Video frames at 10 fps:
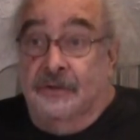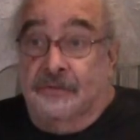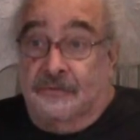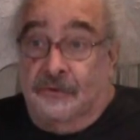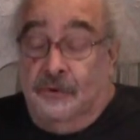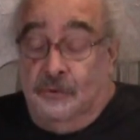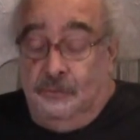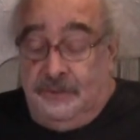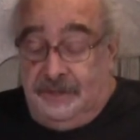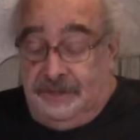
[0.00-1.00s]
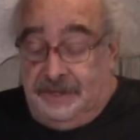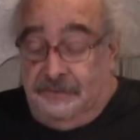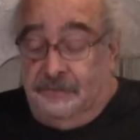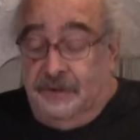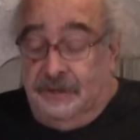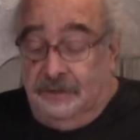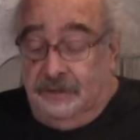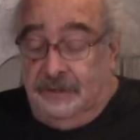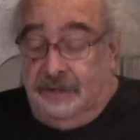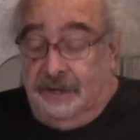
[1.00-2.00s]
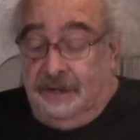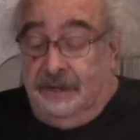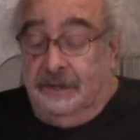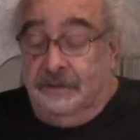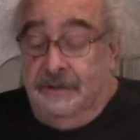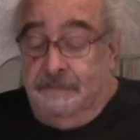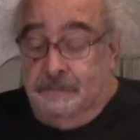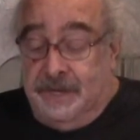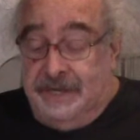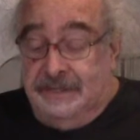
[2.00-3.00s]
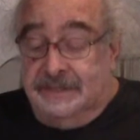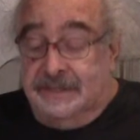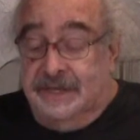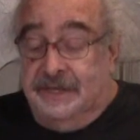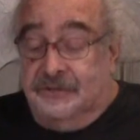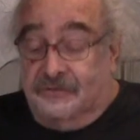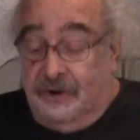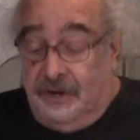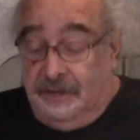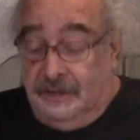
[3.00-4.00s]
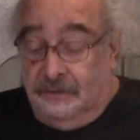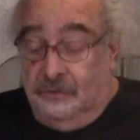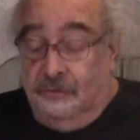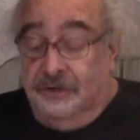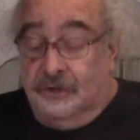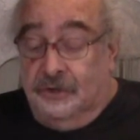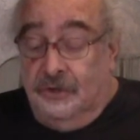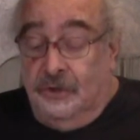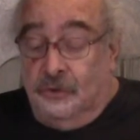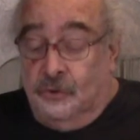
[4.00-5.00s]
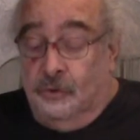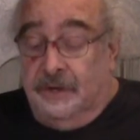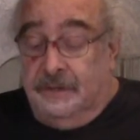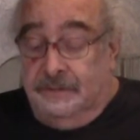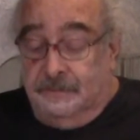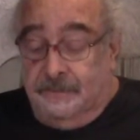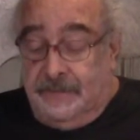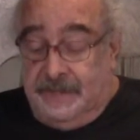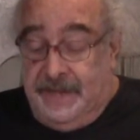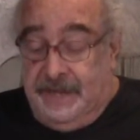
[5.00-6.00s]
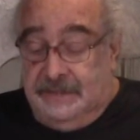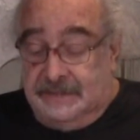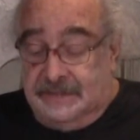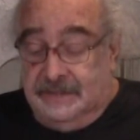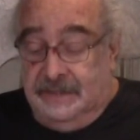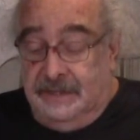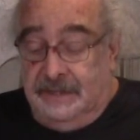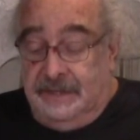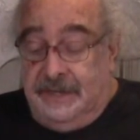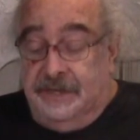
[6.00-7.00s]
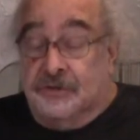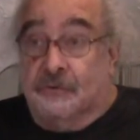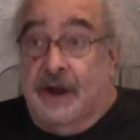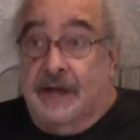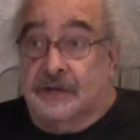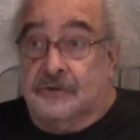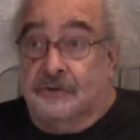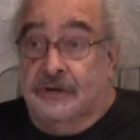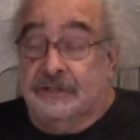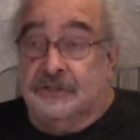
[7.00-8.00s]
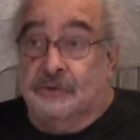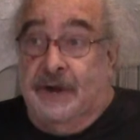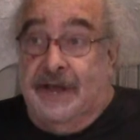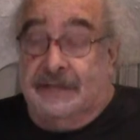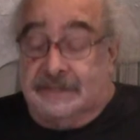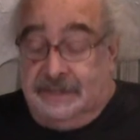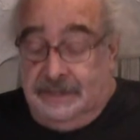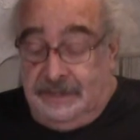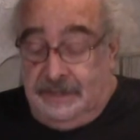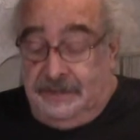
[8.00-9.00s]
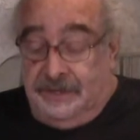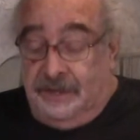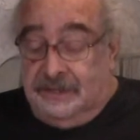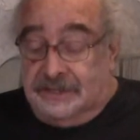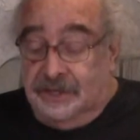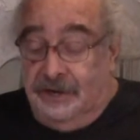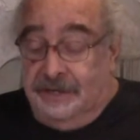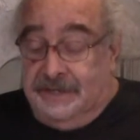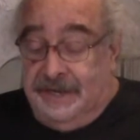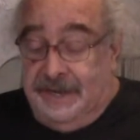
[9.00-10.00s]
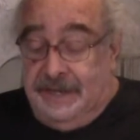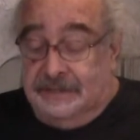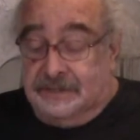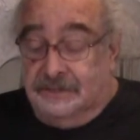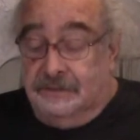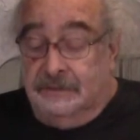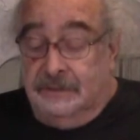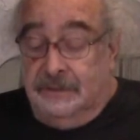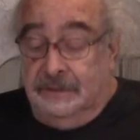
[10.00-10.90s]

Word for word: through different uh, means in a trial or in a court case. Interrogatories, you ask the other side to answer